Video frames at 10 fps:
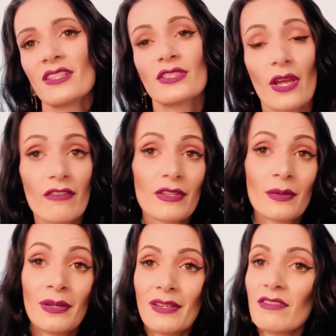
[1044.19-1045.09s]
So
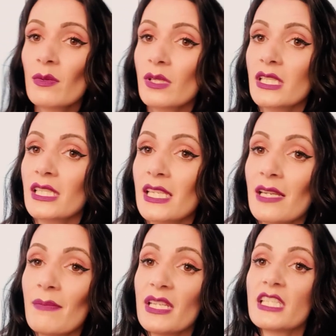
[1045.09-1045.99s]
if you want to see
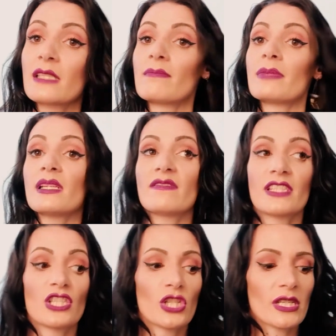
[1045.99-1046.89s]
me in some
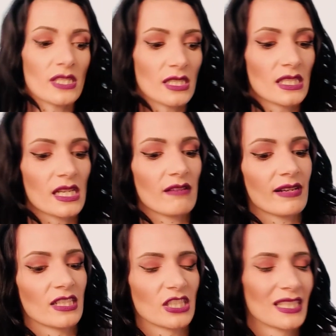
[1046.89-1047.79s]
PVC trousers, stay
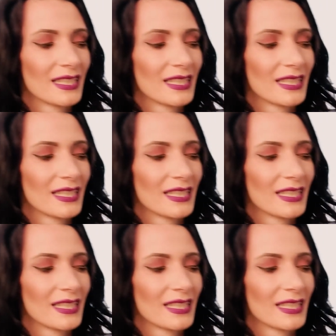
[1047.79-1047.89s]
around.